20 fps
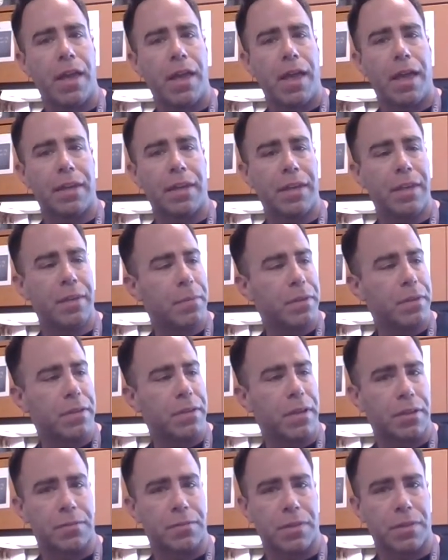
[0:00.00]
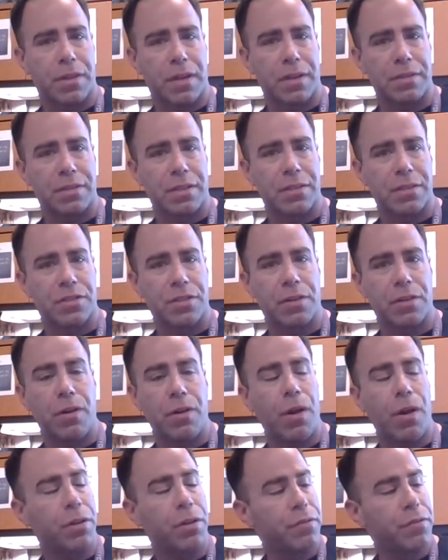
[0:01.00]
and keep in touch with us and share
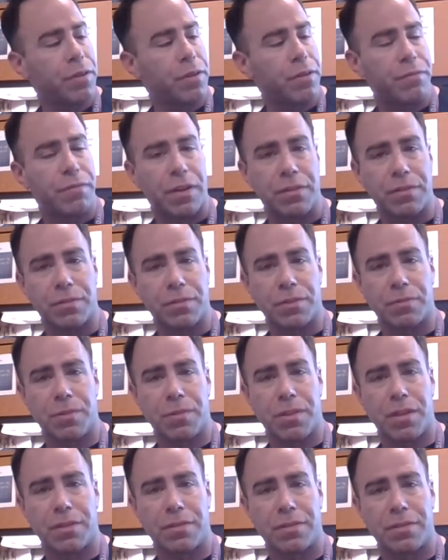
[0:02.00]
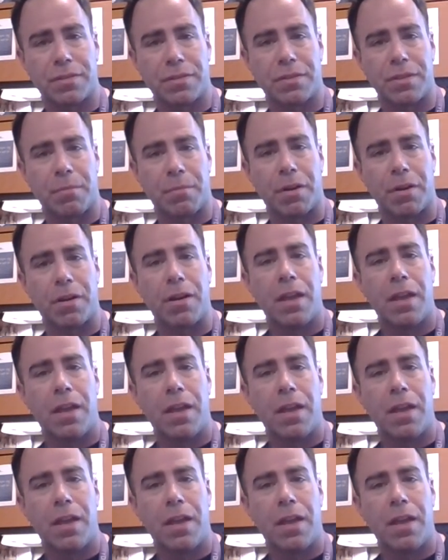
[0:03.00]
all of your adventures with us this summer.